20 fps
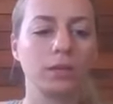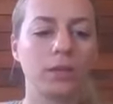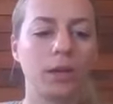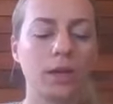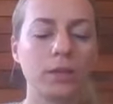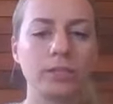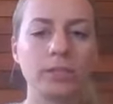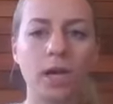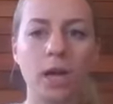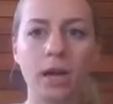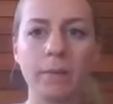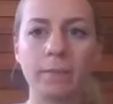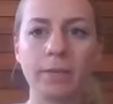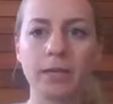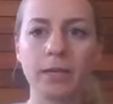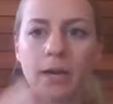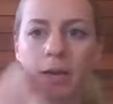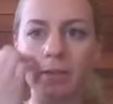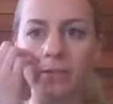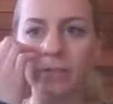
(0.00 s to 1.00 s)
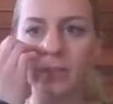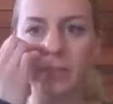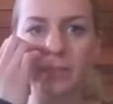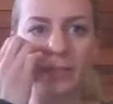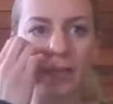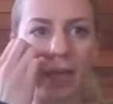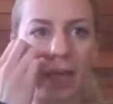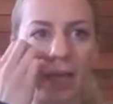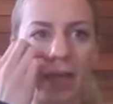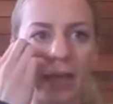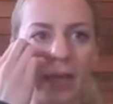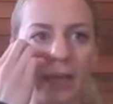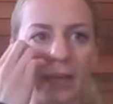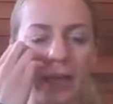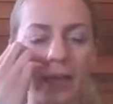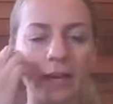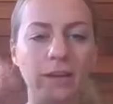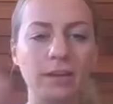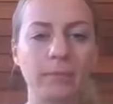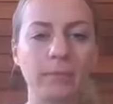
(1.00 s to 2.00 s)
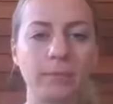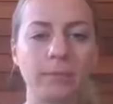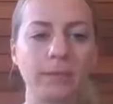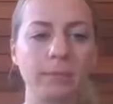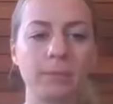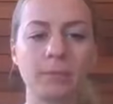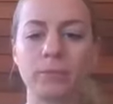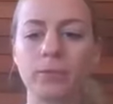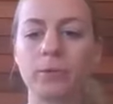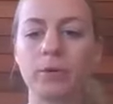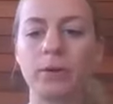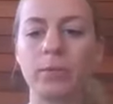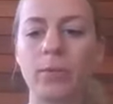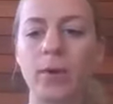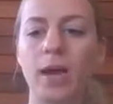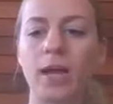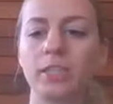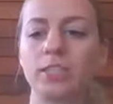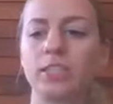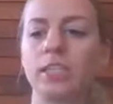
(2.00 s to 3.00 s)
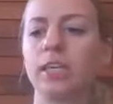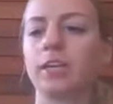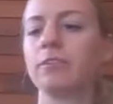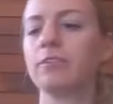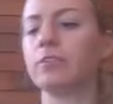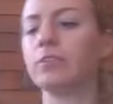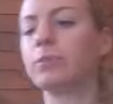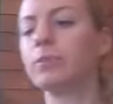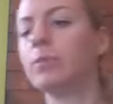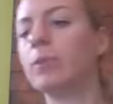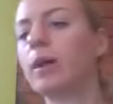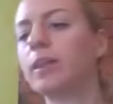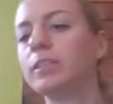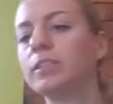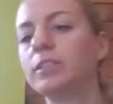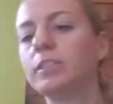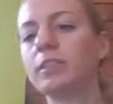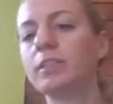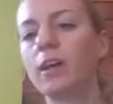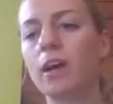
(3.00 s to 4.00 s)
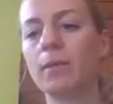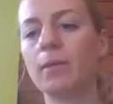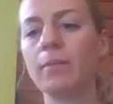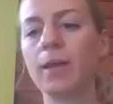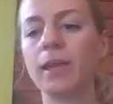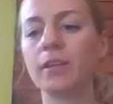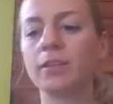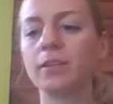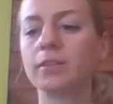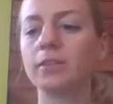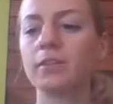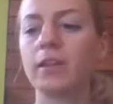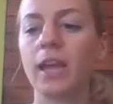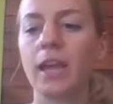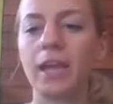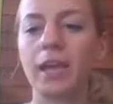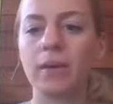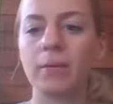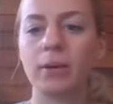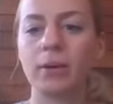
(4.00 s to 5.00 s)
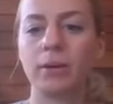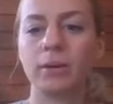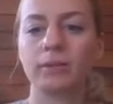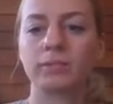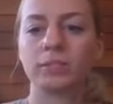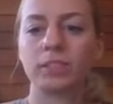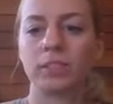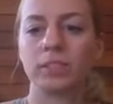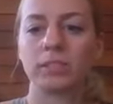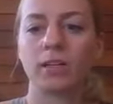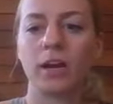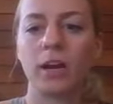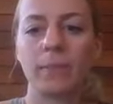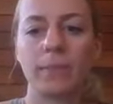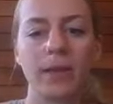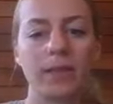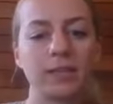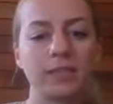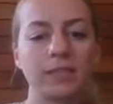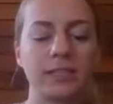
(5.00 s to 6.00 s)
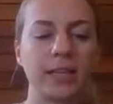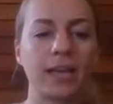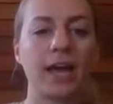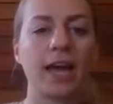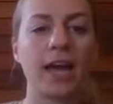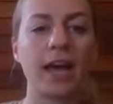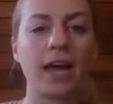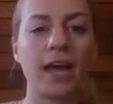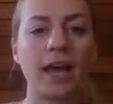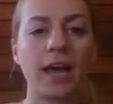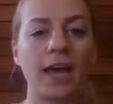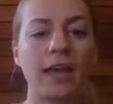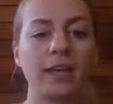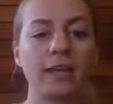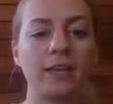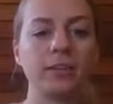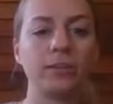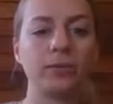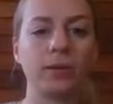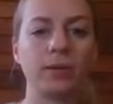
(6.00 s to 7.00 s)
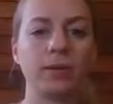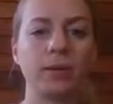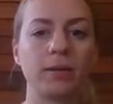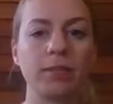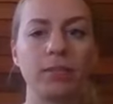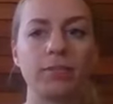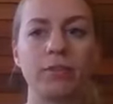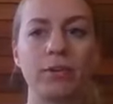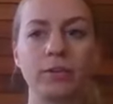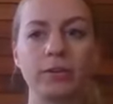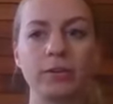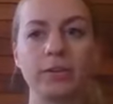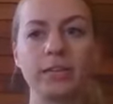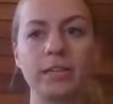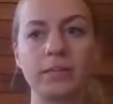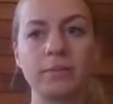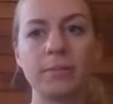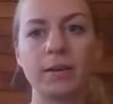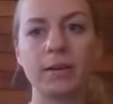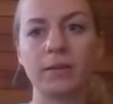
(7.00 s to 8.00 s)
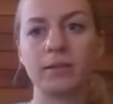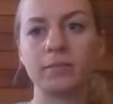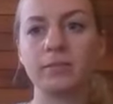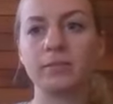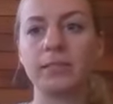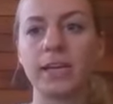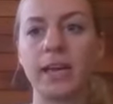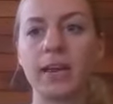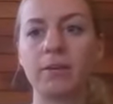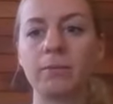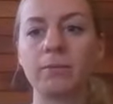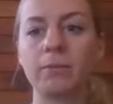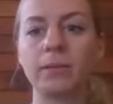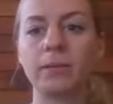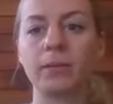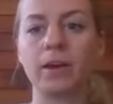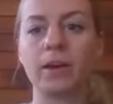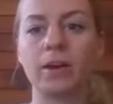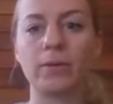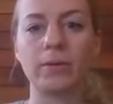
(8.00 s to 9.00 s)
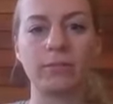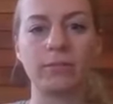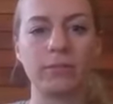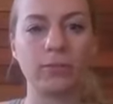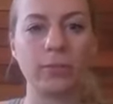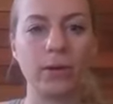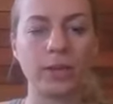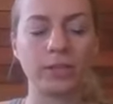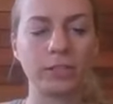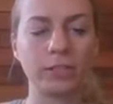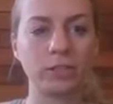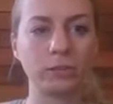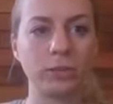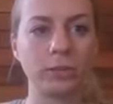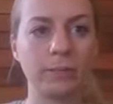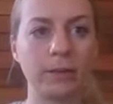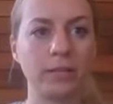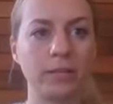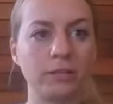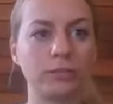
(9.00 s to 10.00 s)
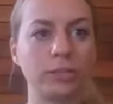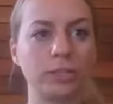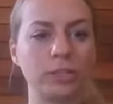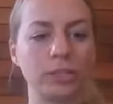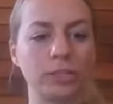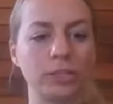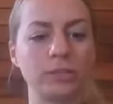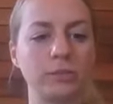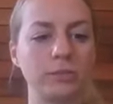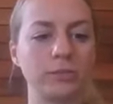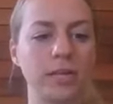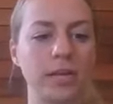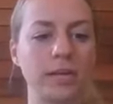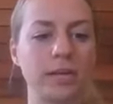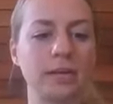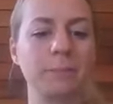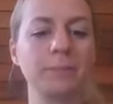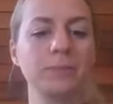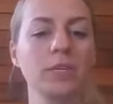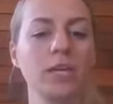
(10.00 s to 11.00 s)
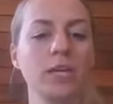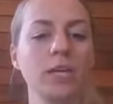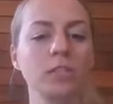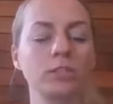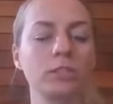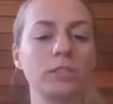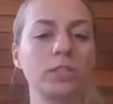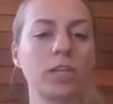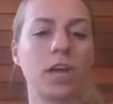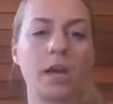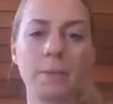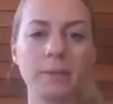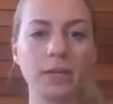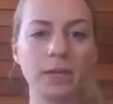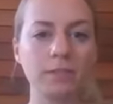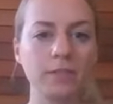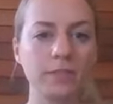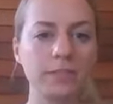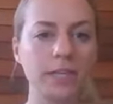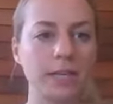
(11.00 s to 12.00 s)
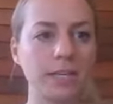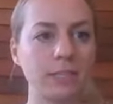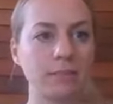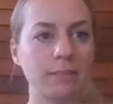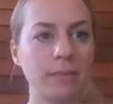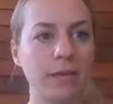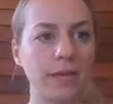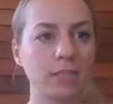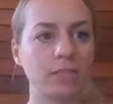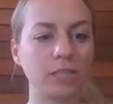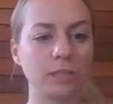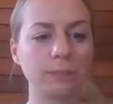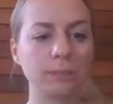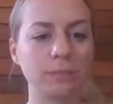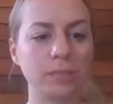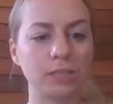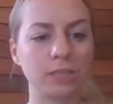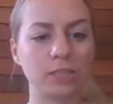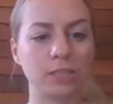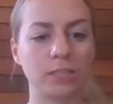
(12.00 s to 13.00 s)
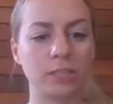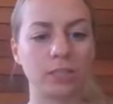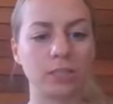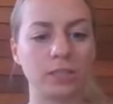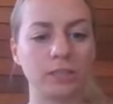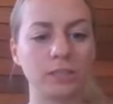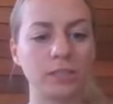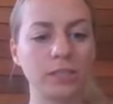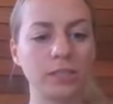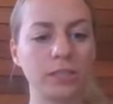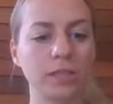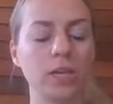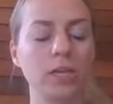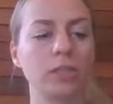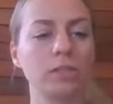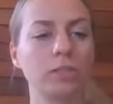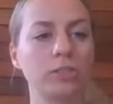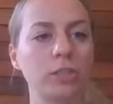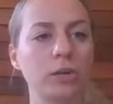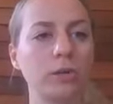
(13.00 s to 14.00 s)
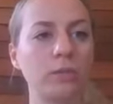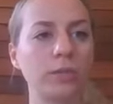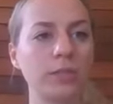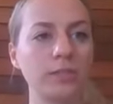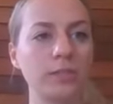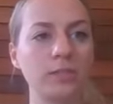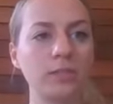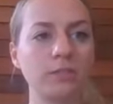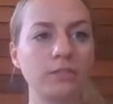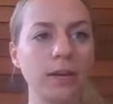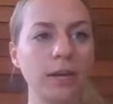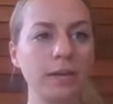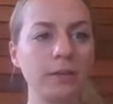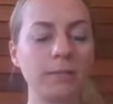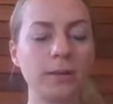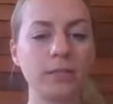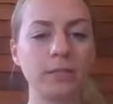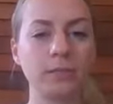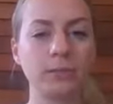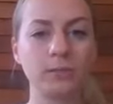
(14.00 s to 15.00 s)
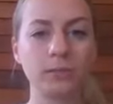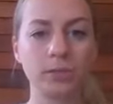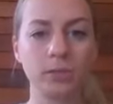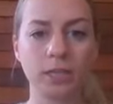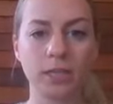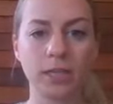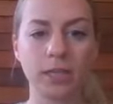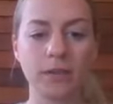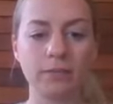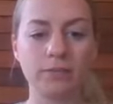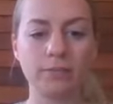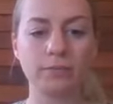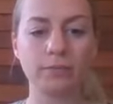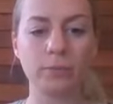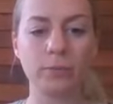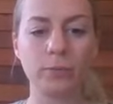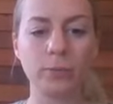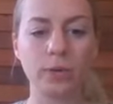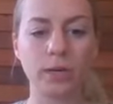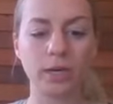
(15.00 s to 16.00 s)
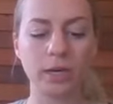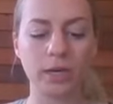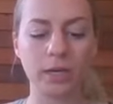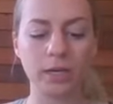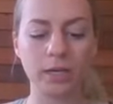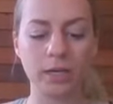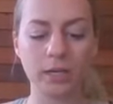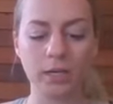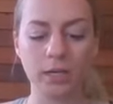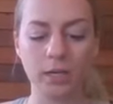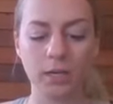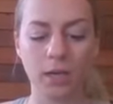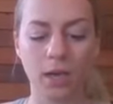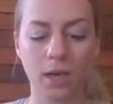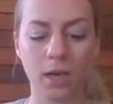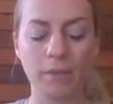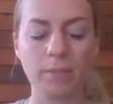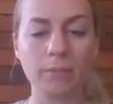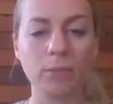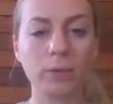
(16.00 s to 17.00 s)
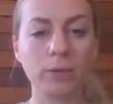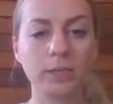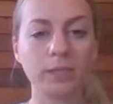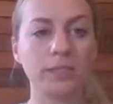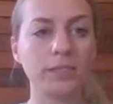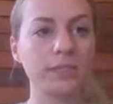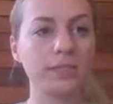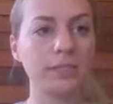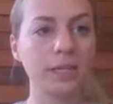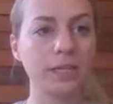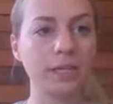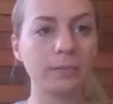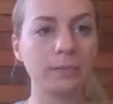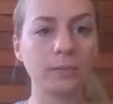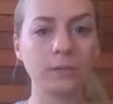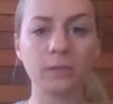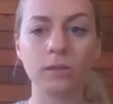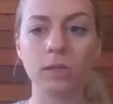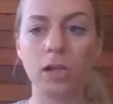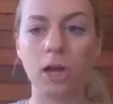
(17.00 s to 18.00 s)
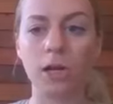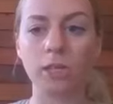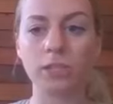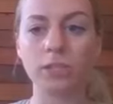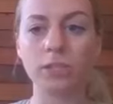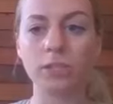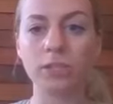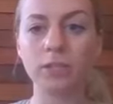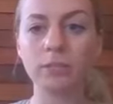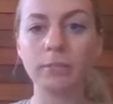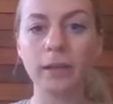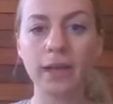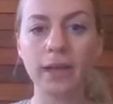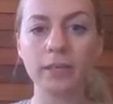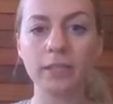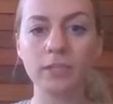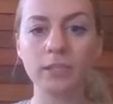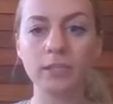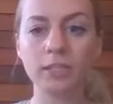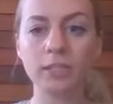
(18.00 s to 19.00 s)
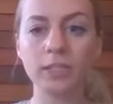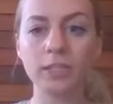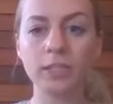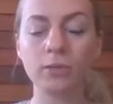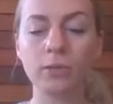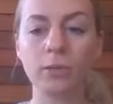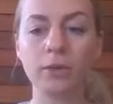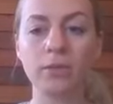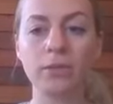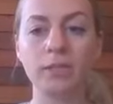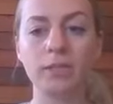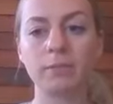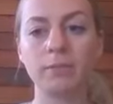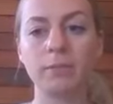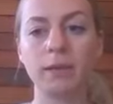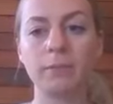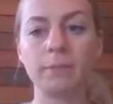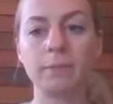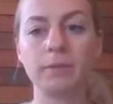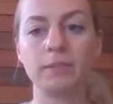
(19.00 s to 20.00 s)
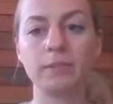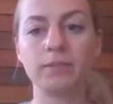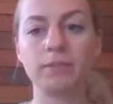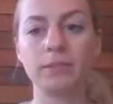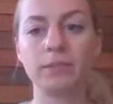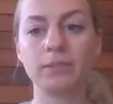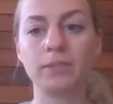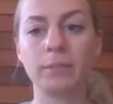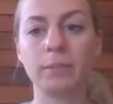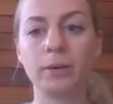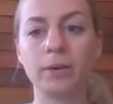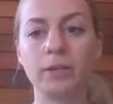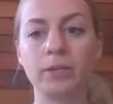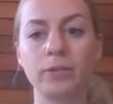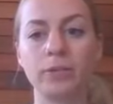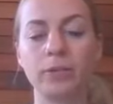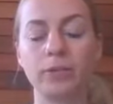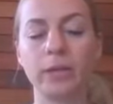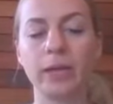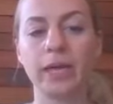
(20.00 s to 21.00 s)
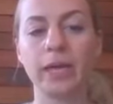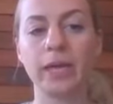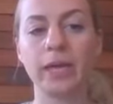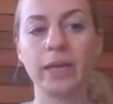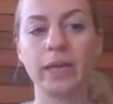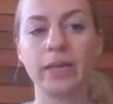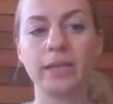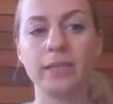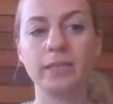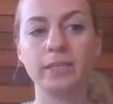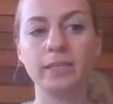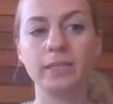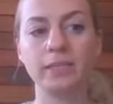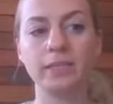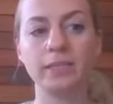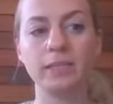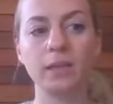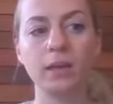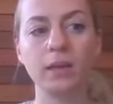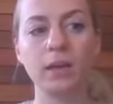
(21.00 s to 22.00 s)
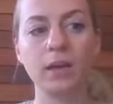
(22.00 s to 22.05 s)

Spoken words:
our topic of the day, and people who are watching, if you want to comment your name or just comment and say hi, you can throw your email down below if you want to join my nutrition newsletter. The topic of the day is managing blood sugars. So this is for anybody who's looking for more sustainable long-term energy, or this might be for someone who is